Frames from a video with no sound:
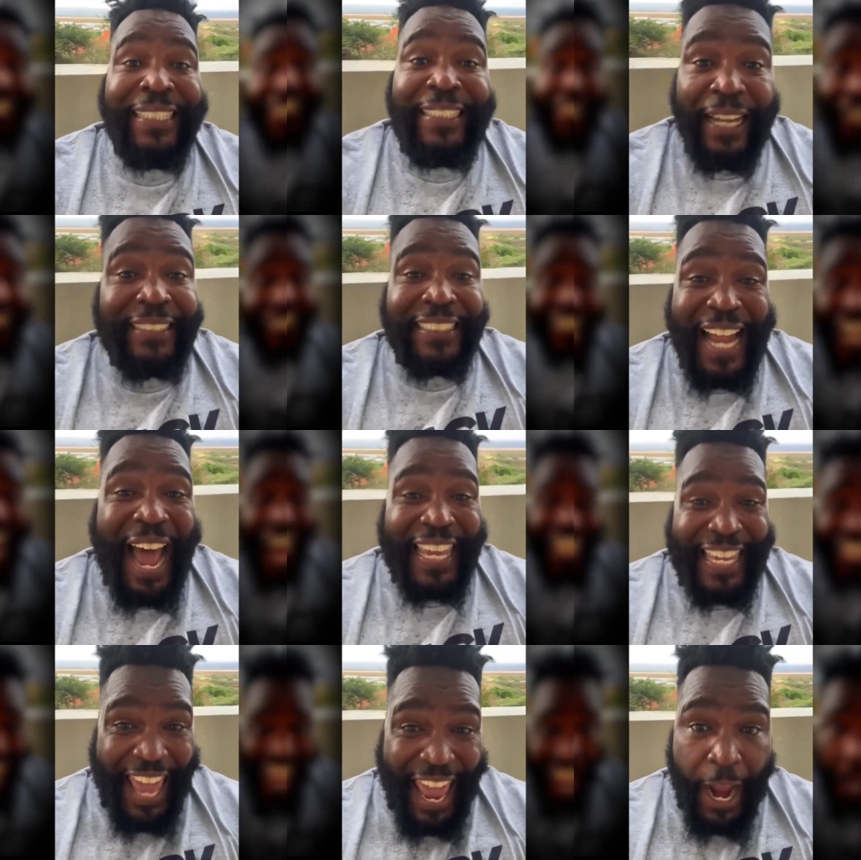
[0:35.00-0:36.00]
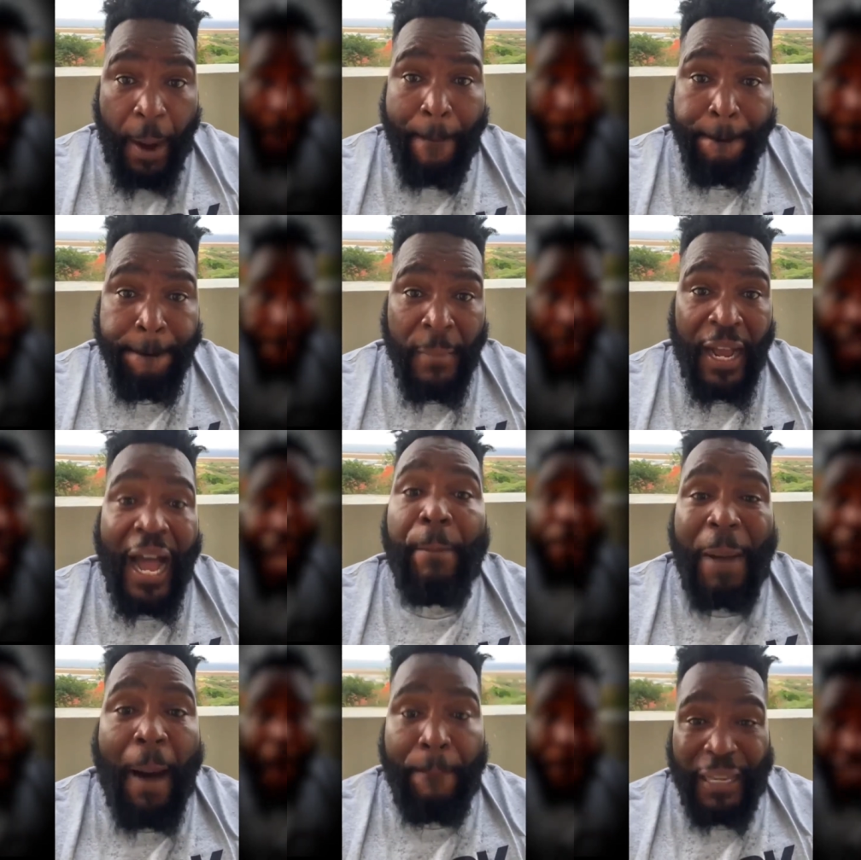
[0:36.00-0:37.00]
does not care
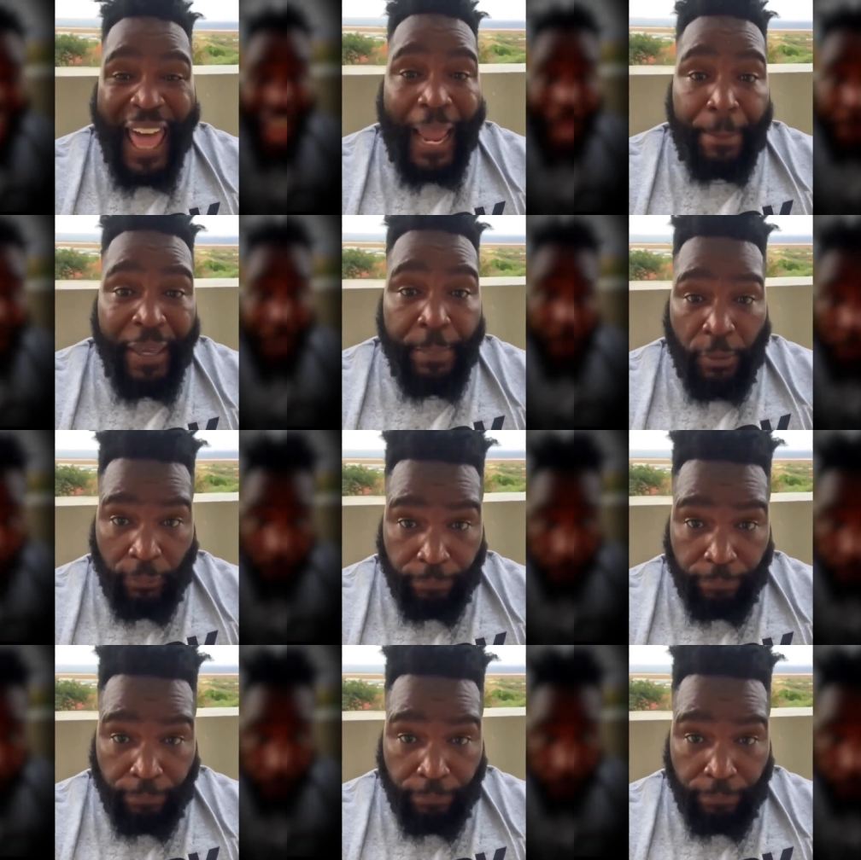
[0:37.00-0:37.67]
about black people.